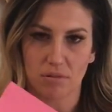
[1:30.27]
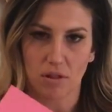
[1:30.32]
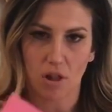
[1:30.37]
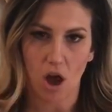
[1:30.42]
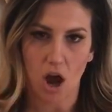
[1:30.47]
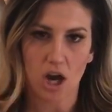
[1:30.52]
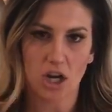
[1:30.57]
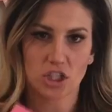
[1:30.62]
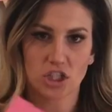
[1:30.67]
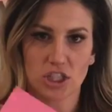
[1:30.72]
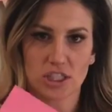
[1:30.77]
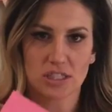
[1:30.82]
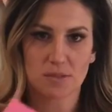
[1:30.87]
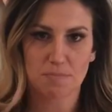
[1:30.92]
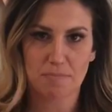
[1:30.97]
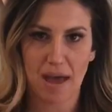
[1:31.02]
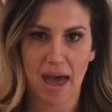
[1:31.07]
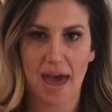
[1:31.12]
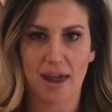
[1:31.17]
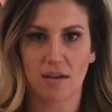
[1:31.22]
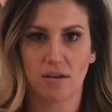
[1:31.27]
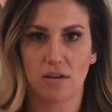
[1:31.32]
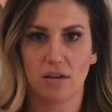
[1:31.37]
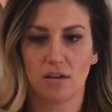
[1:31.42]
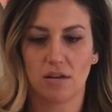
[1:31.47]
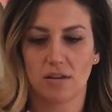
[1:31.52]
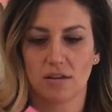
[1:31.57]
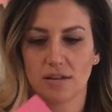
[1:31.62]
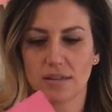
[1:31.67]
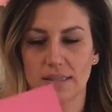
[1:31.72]
largest
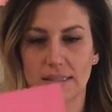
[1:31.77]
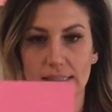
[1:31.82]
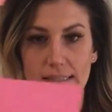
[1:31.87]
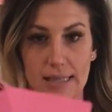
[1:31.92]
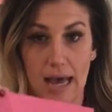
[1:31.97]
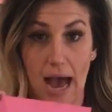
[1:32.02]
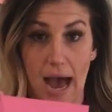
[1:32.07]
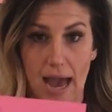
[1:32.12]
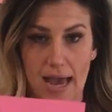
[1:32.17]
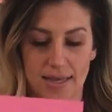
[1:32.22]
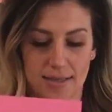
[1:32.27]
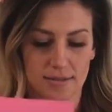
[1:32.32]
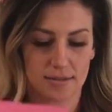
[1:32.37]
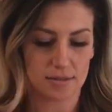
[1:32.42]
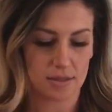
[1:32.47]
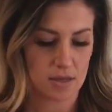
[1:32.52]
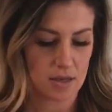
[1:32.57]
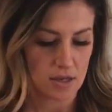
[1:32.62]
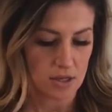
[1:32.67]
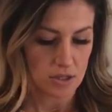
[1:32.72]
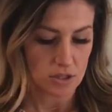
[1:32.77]
petal size.